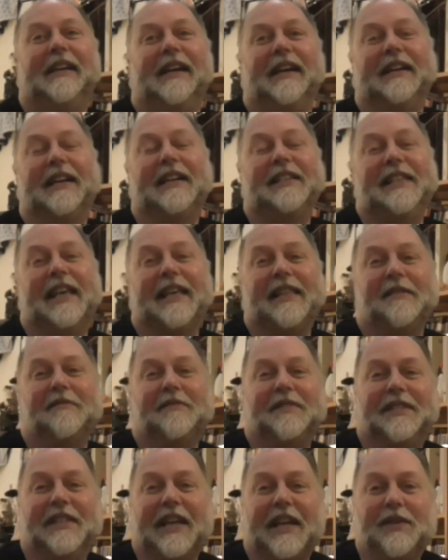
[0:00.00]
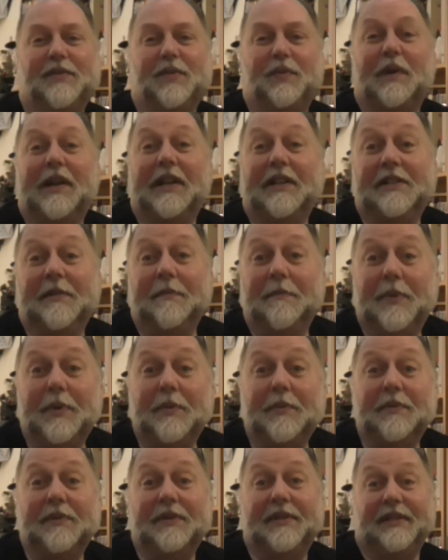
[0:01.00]
and I sat there on stage with Wellington
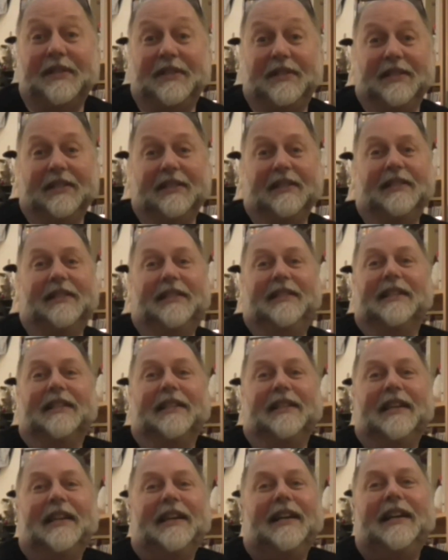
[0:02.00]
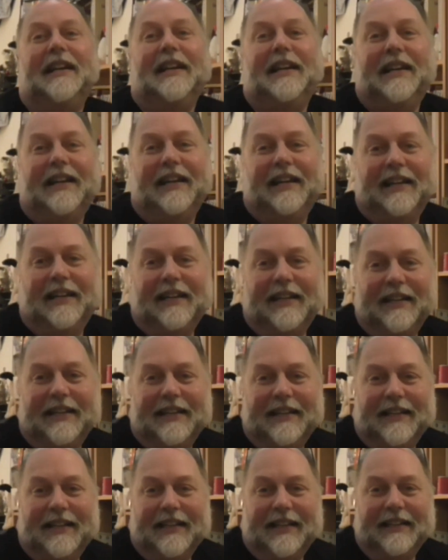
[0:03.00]
boots
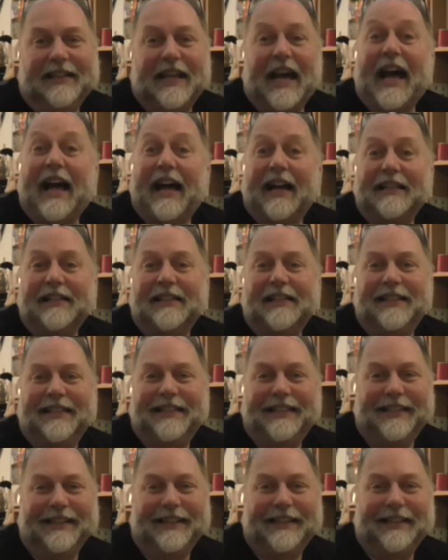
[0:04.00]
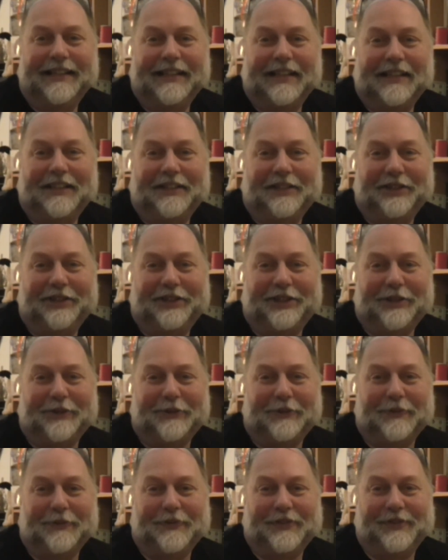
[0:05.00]
and a hat, and
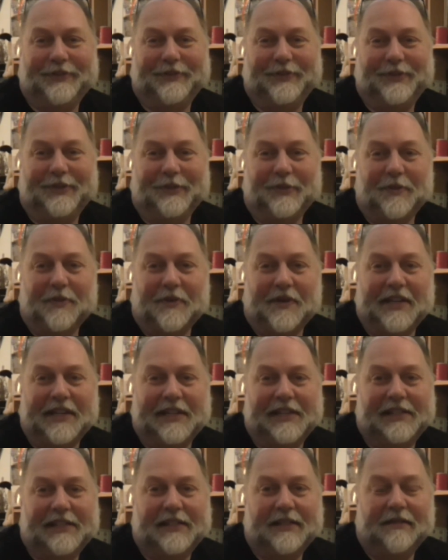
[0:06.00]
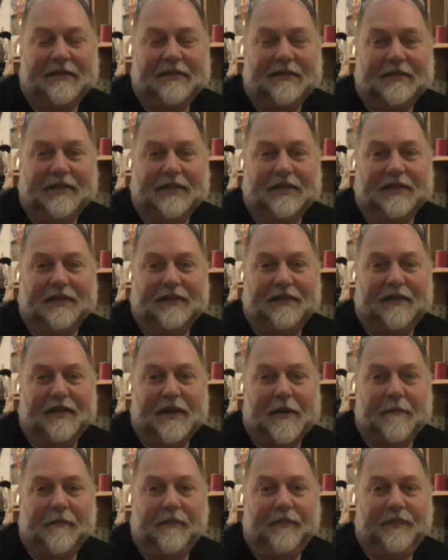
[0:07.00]
told some stories, which was
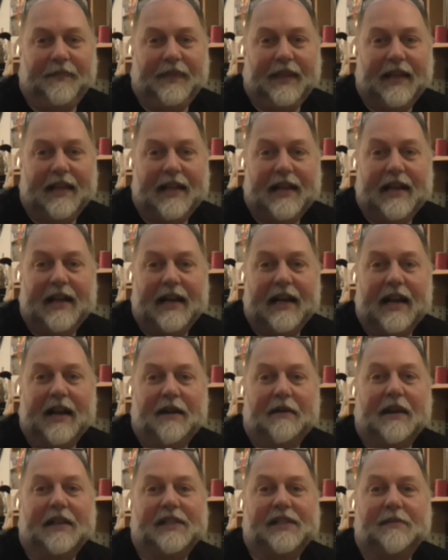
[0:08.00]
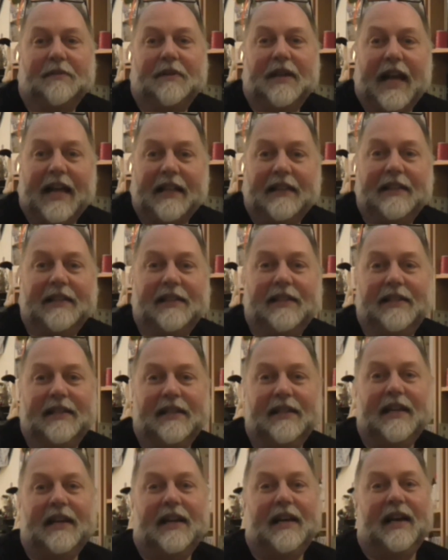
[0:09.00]
fun. Anyway, so we'll end
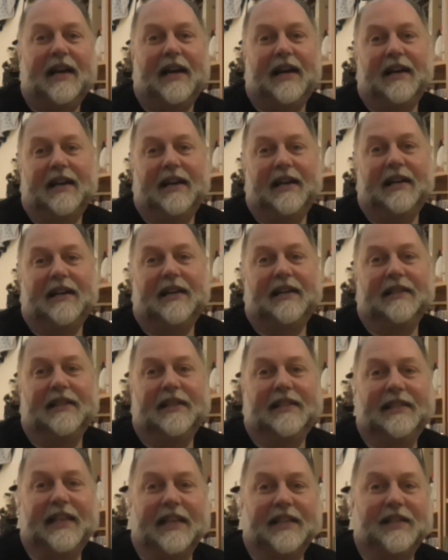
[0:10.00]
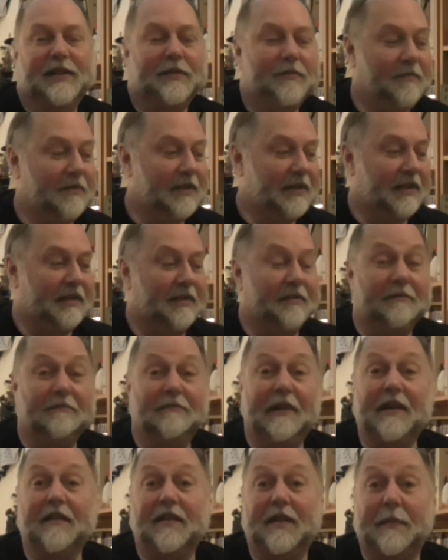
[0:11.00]
this session with a little
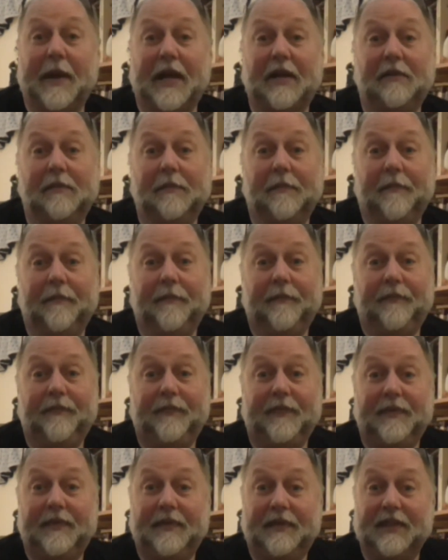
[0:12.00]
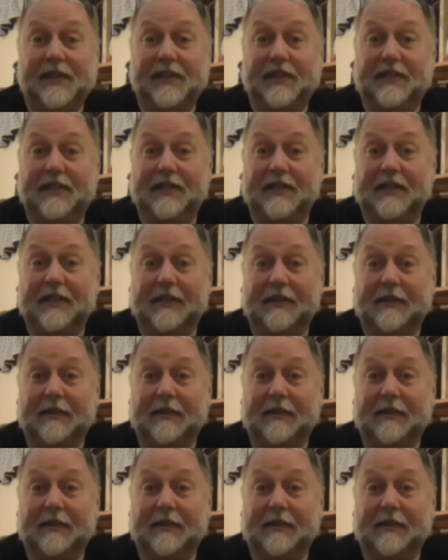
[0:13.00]
ring of the bell, just to,